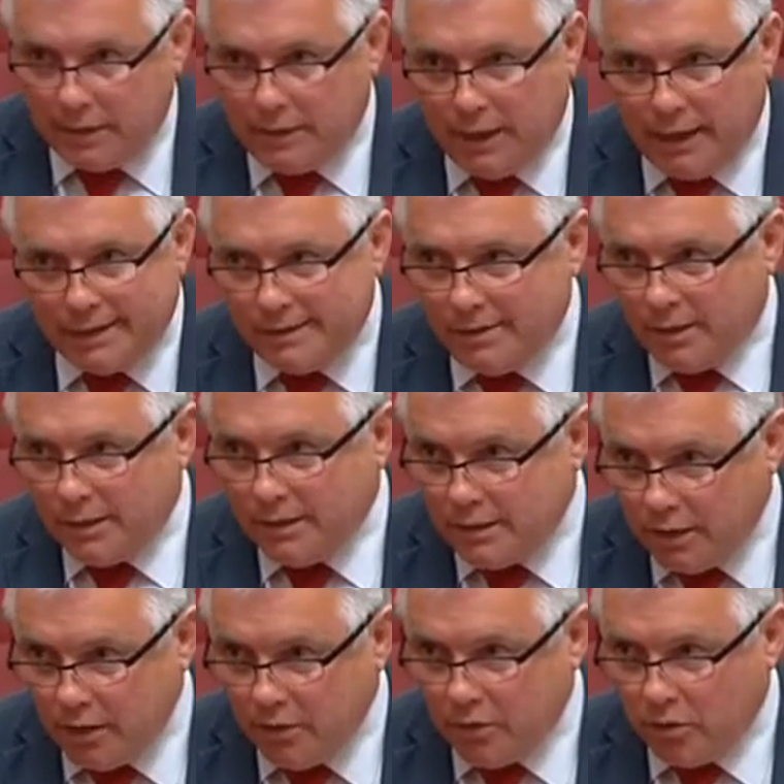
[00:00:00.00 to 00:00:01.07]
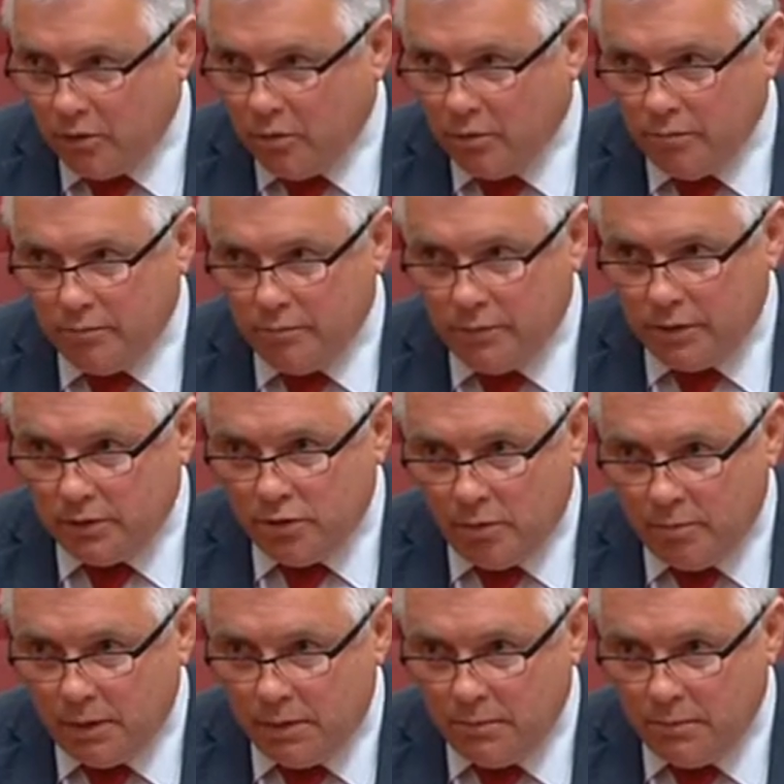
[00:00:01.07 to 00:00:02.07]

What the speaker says: tax. I can tell you there's not many